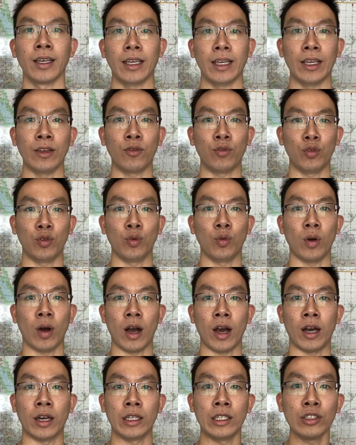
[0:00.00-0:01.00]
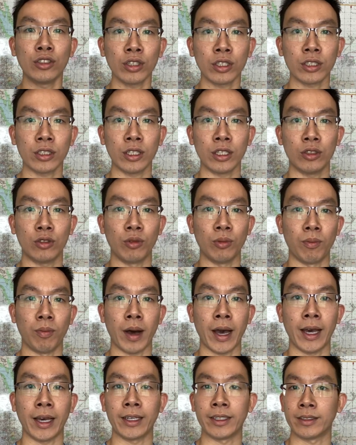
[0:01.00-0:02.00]
if you are interested to
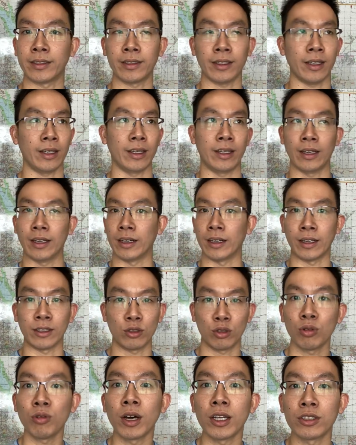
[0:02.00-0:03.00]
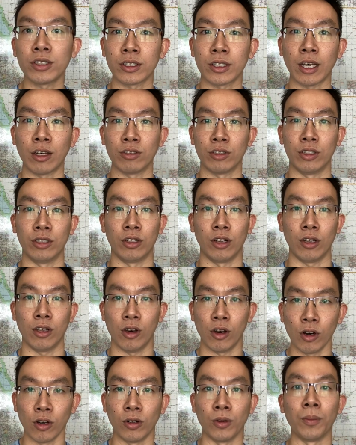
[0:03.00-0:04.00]
buy, say, a $200,000
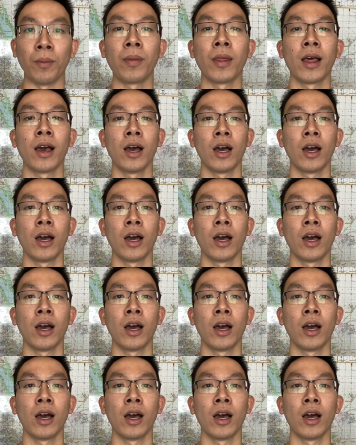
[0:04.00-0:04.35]
home,